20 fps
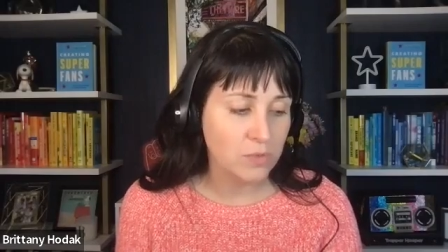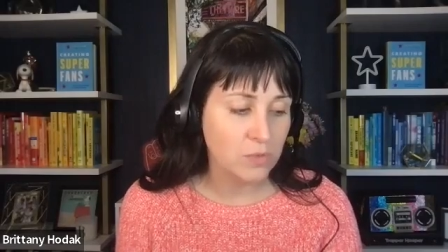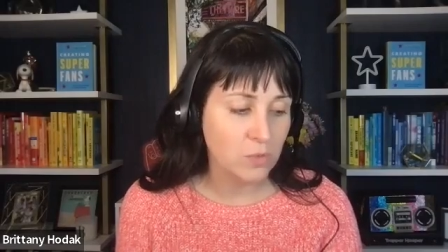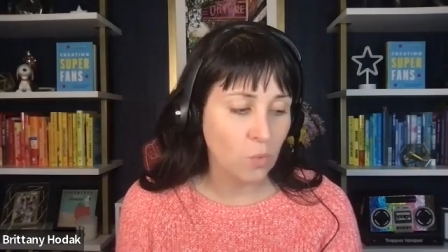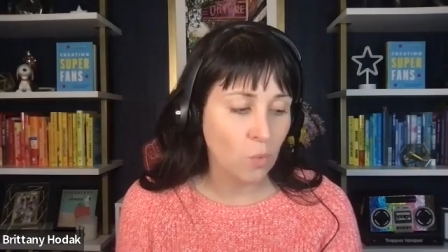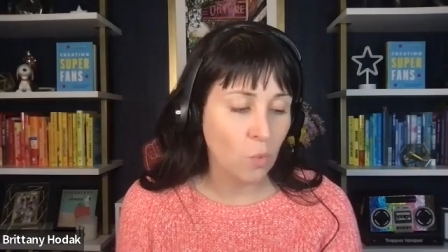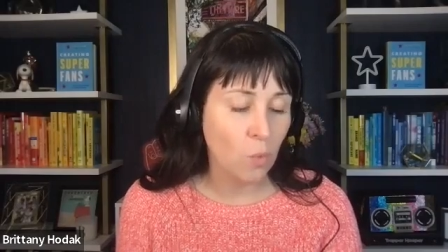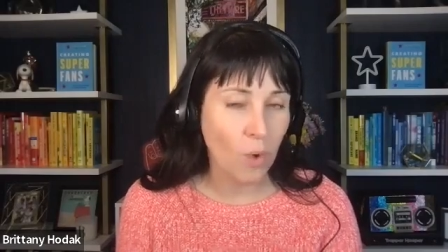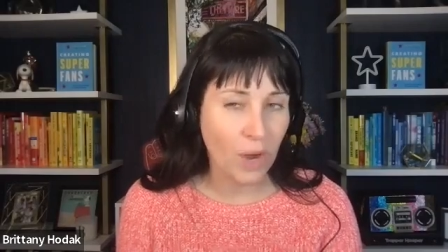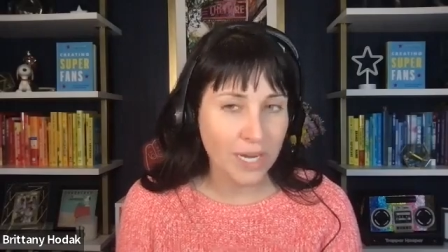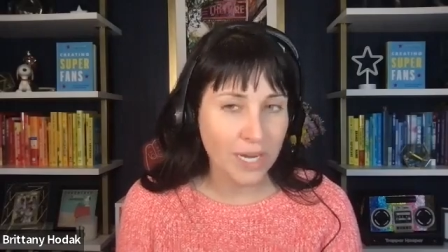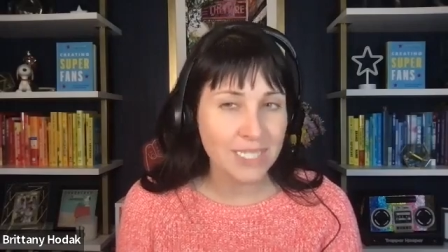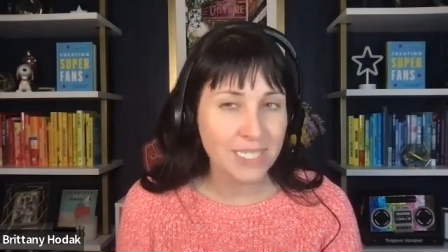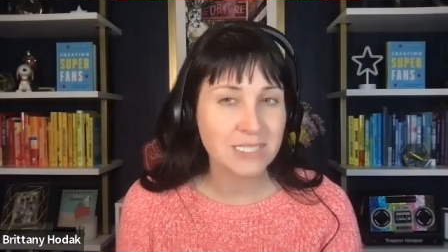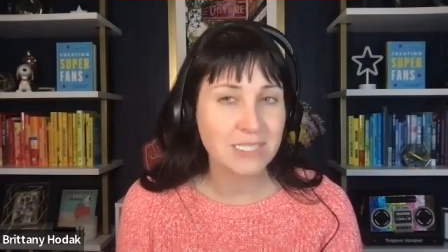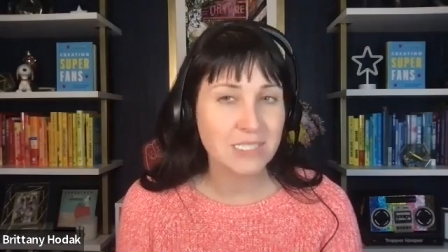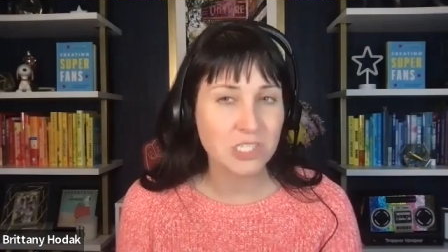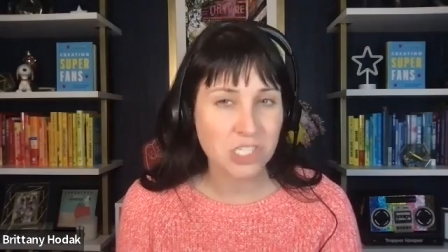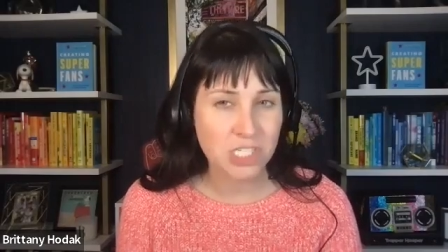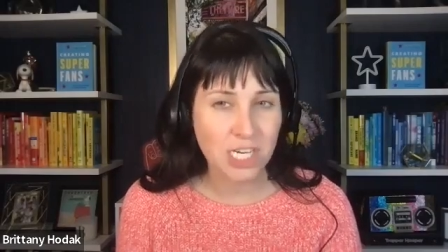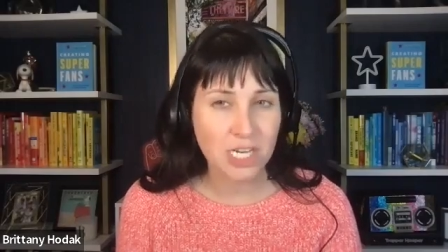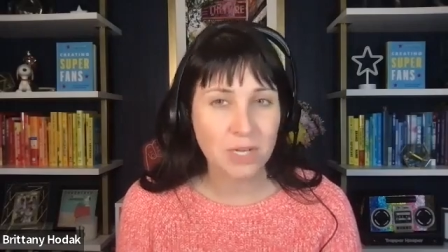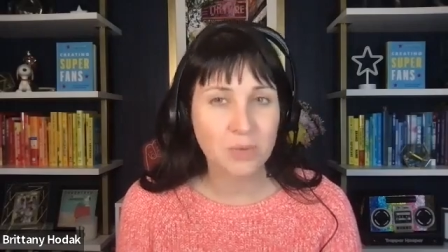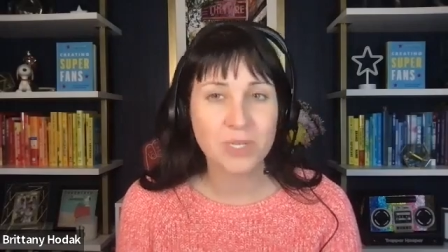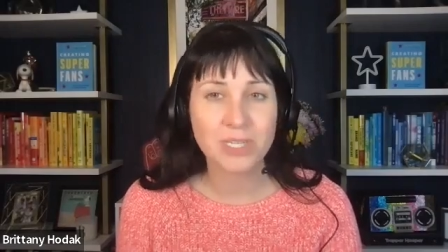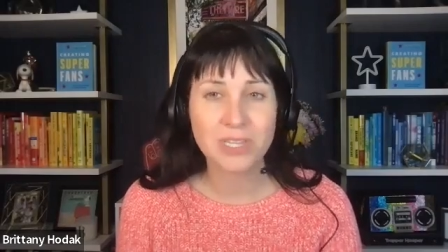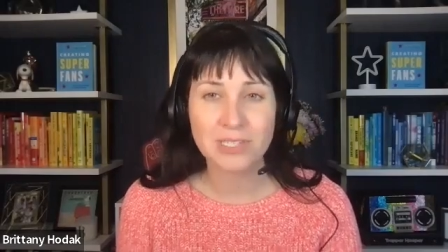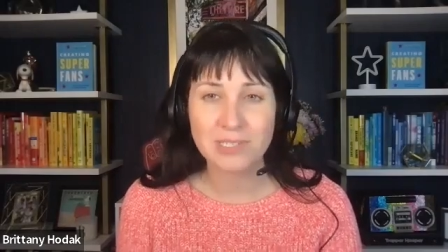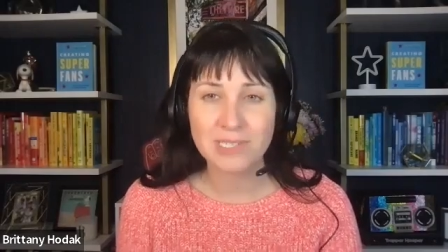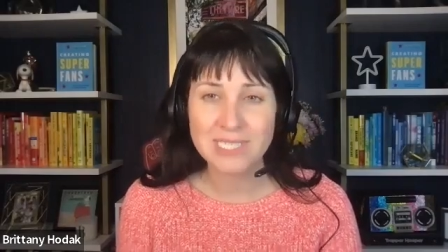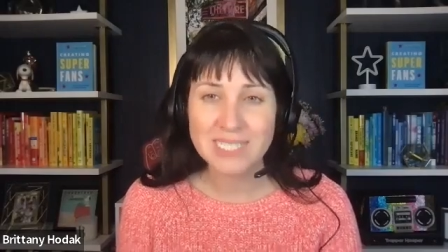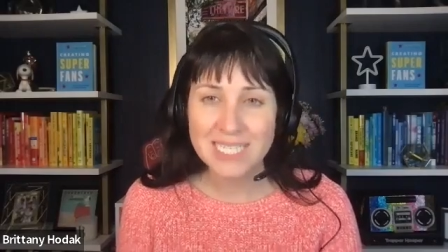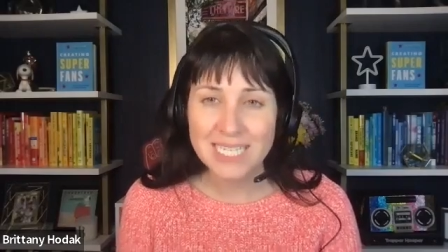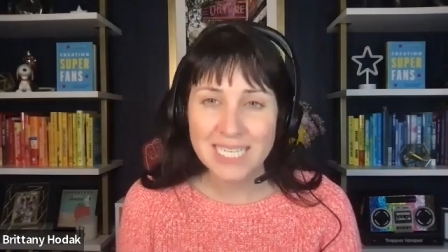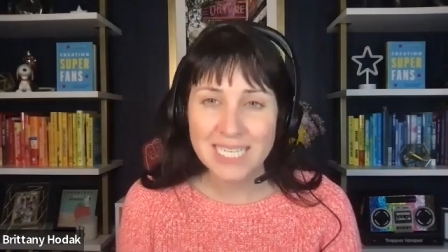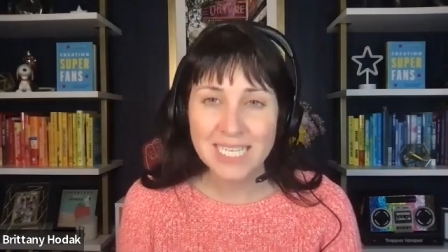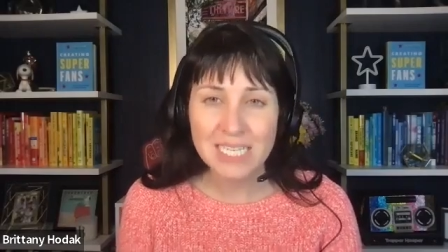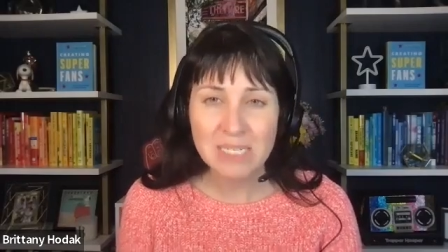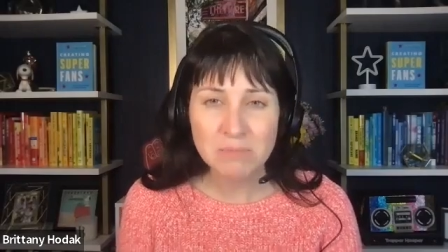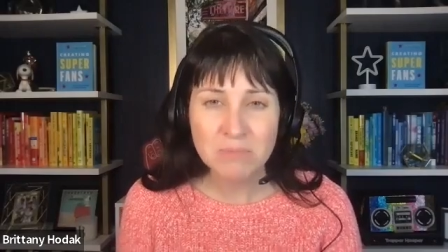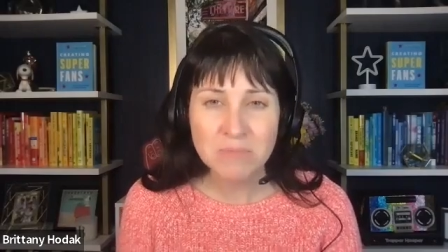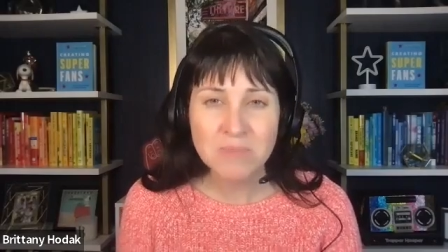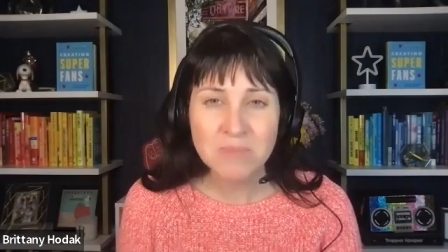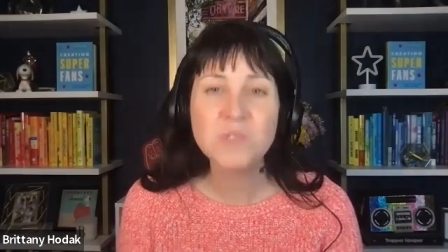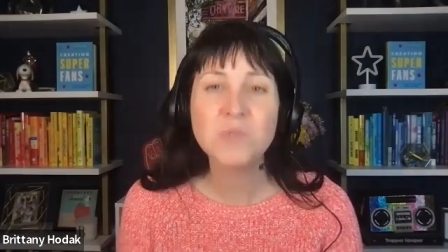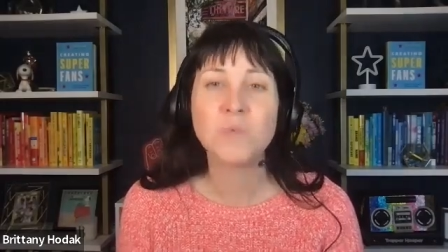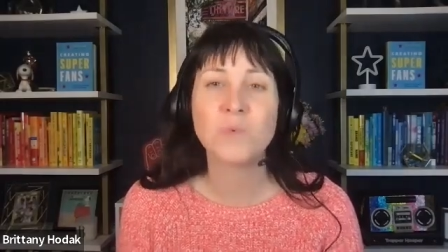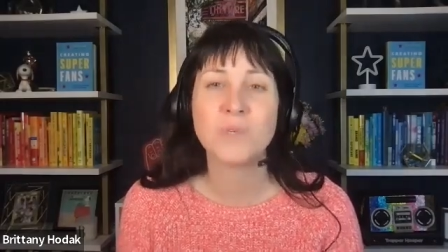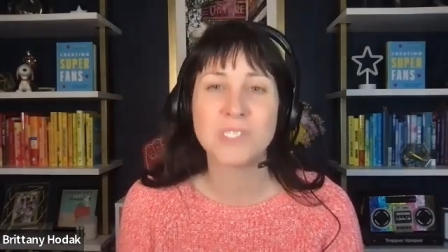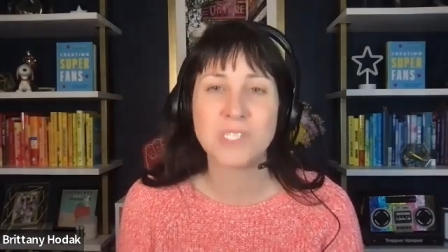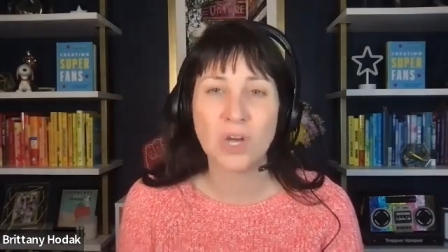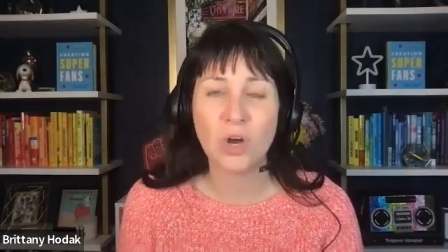wanted to share with their teams was